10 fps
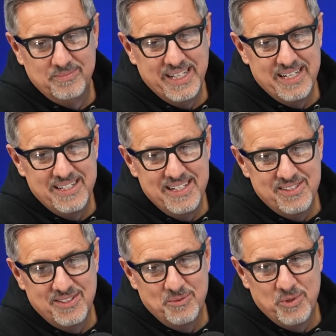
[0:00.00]
Dana
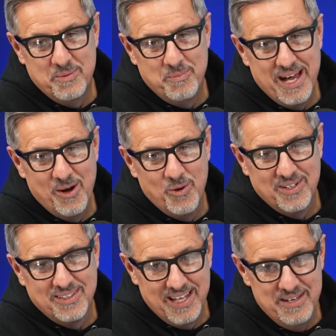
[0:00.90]
Nesen with
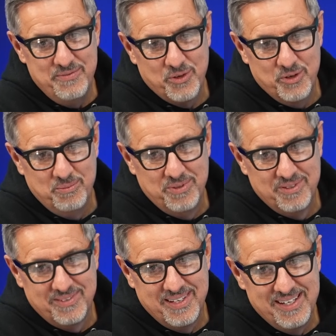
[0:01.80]
Empower Life Group
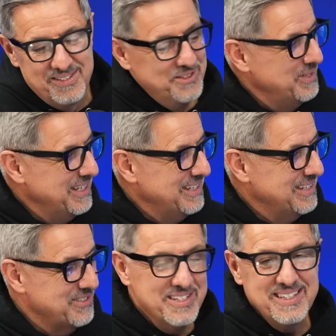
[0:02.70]
is doing
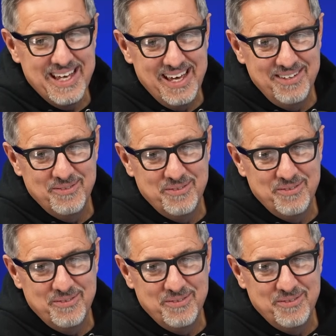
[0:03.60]
just that.